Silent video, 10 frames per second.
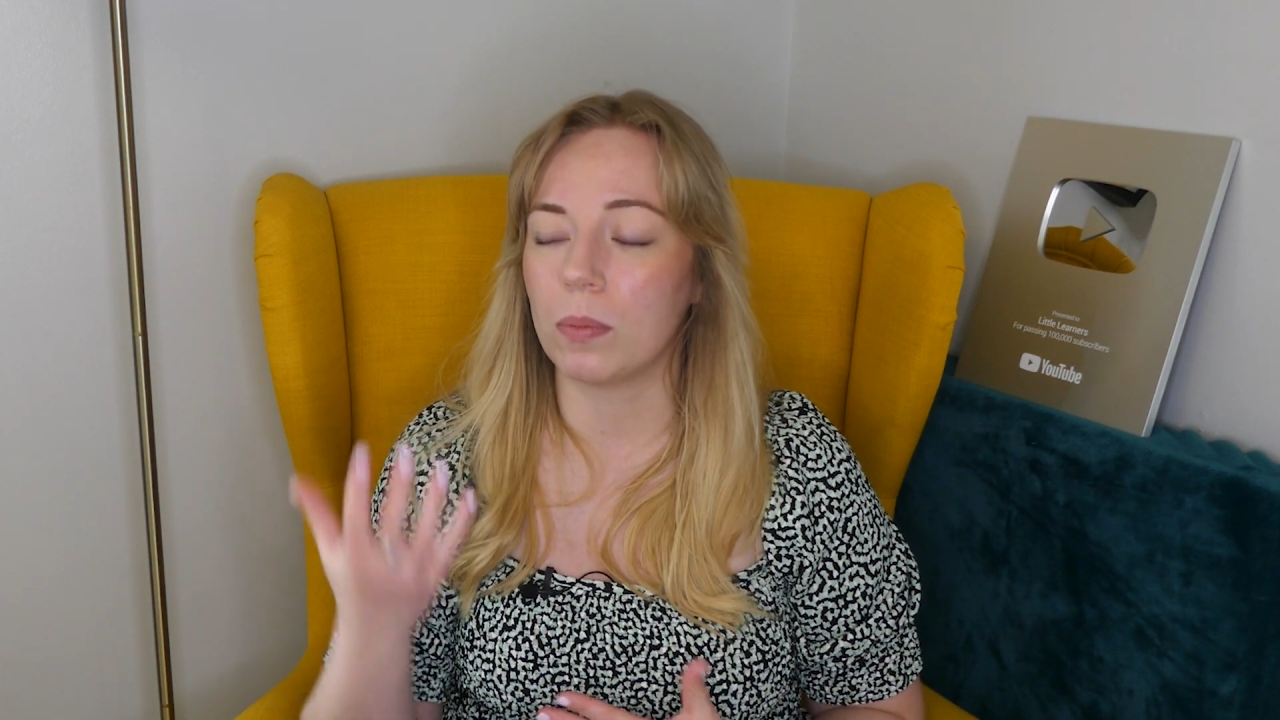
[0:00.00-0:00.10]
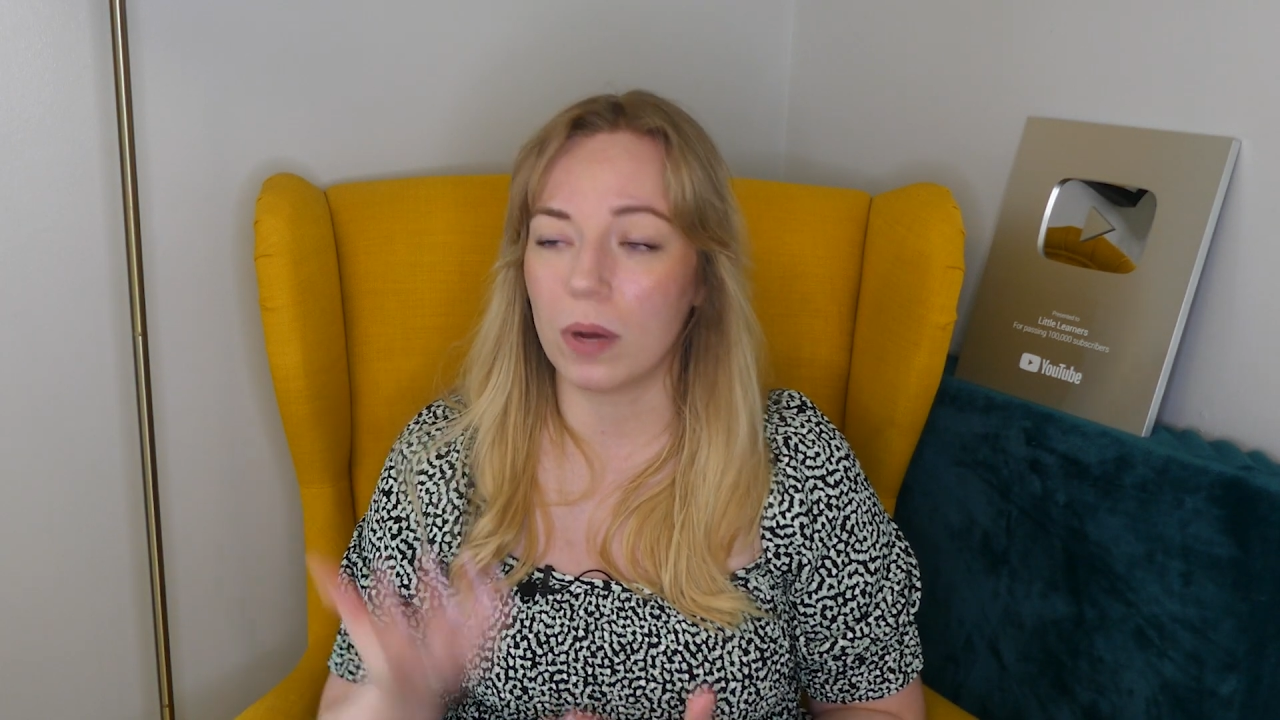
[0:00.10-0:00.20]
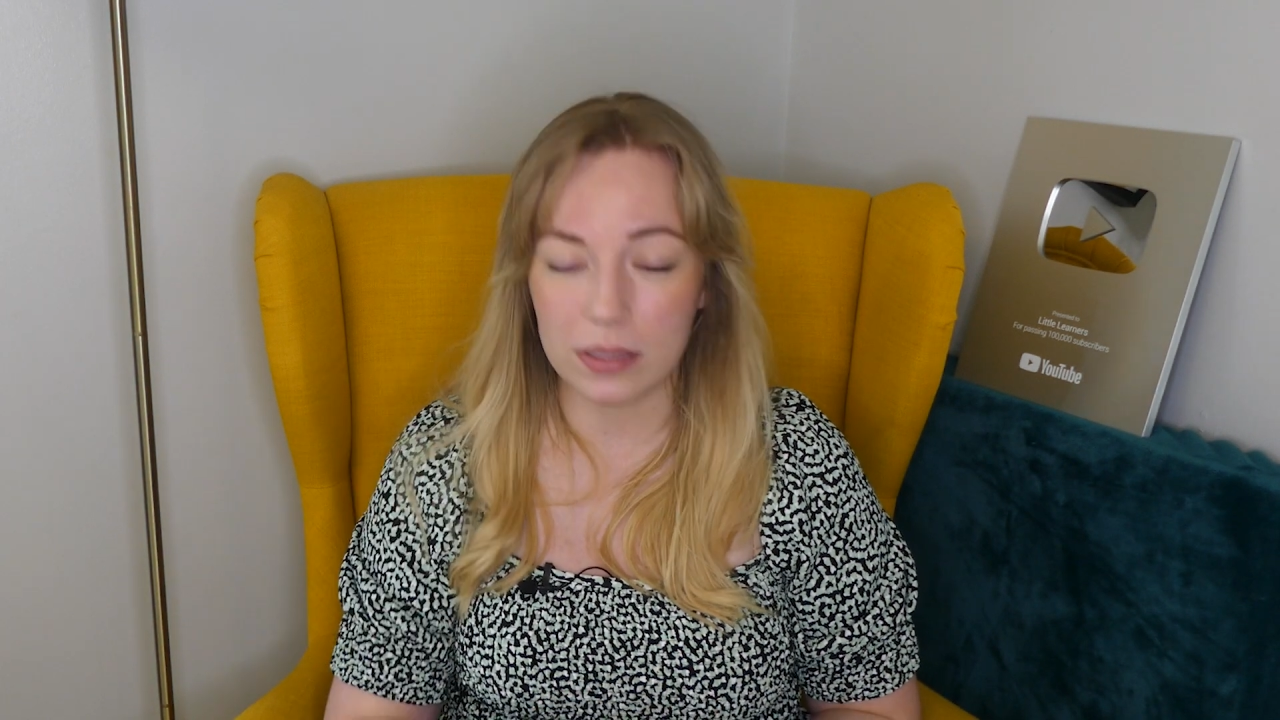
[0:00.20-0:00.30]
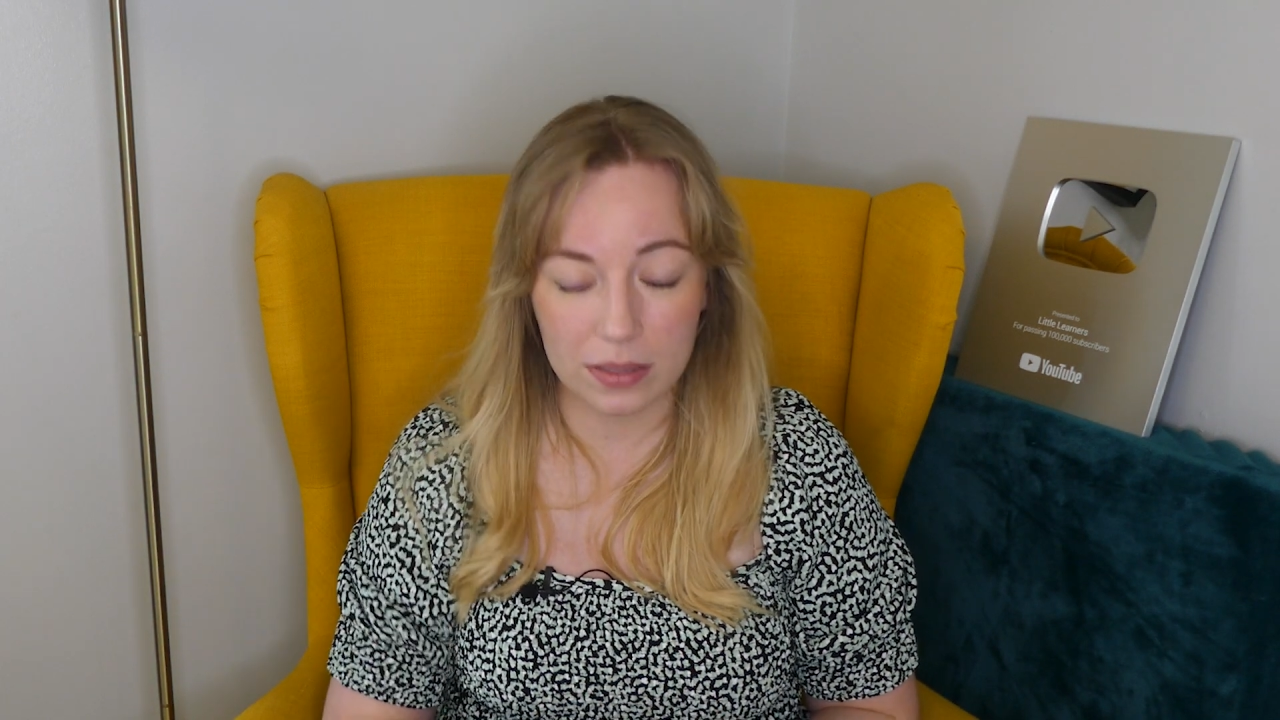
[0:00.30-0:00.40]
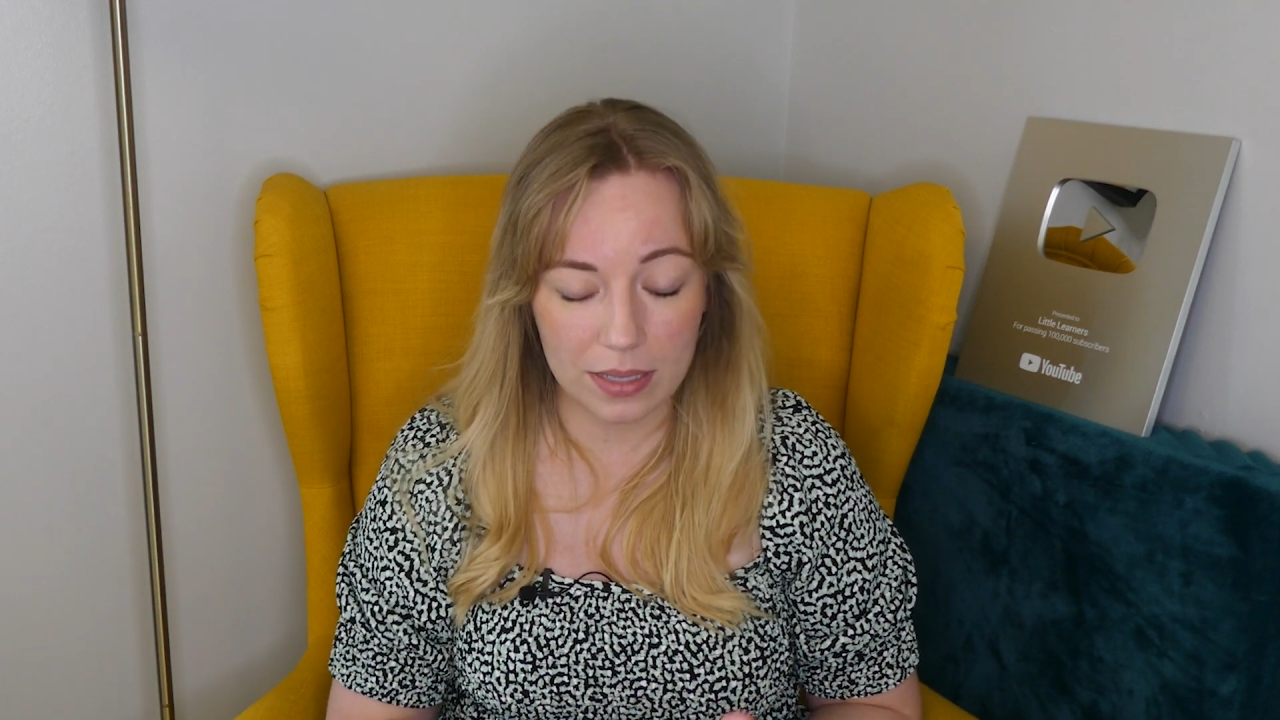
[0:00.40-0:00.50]

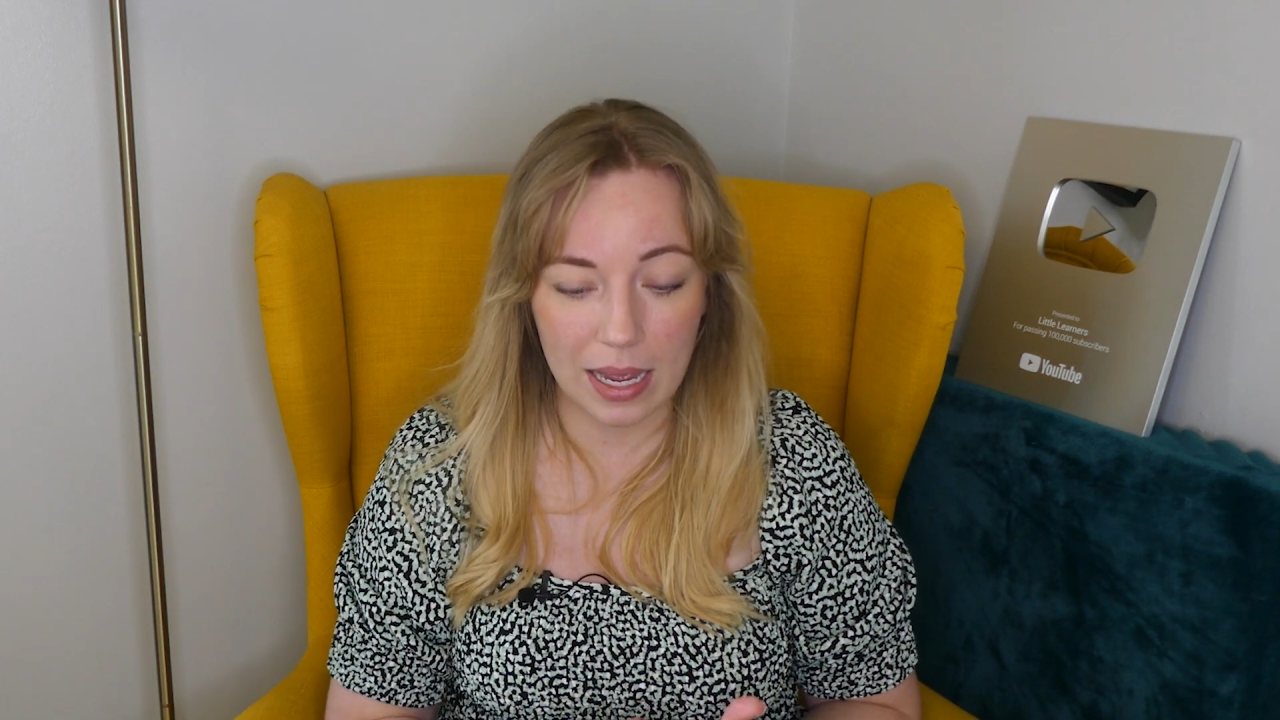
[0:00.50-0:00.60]
once